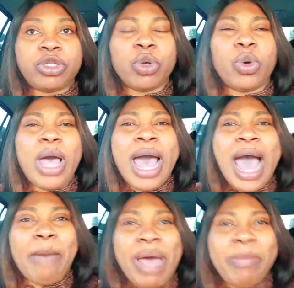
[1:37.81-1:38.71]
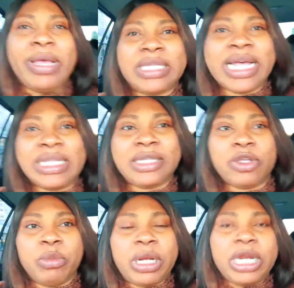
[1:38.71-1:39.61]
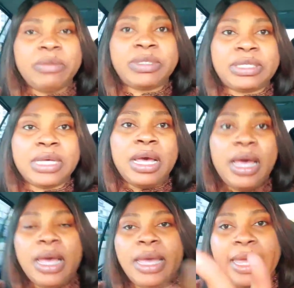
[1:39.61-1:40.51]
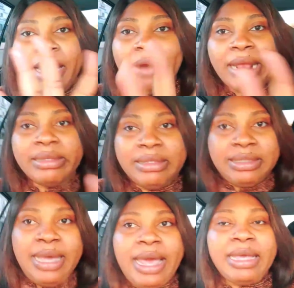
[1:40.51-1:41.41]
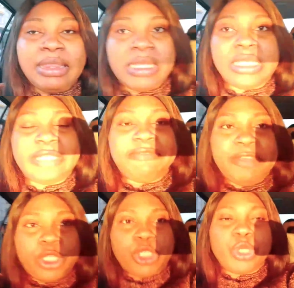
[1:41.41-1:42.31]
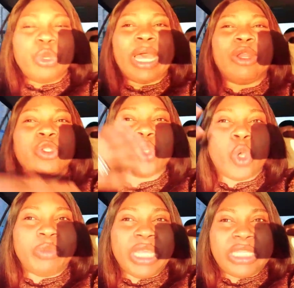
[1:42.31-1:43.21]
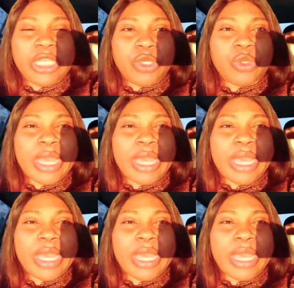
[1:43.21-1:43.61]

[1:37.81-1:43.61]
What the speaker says: So I might be inserting some clips here and there in this video, and also updating you